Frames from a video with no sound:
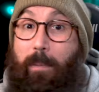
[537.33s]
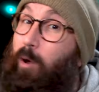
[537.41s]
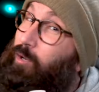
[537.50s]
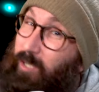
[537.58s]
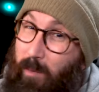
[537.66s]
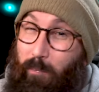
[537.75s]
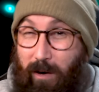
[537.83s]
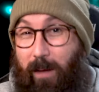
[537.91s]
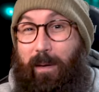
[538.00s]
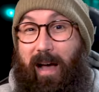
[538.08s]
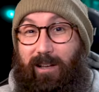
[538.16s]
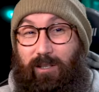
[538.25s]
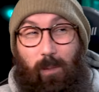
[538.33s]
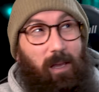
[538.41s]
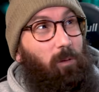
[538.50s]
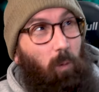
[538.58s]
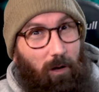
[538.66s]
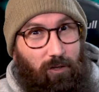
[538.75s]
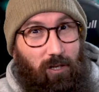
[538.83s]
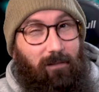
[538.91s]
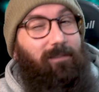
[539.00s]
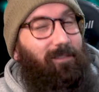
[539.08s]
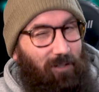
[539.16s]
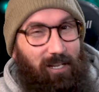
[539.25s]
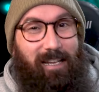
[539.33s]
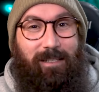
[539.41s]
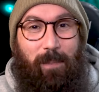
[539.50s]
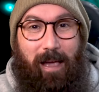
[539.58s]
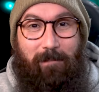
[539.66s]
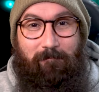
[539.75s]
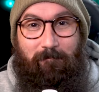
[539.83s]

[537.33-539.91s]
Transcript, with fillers: but also bring it back so we could watch it. Cheers, mate.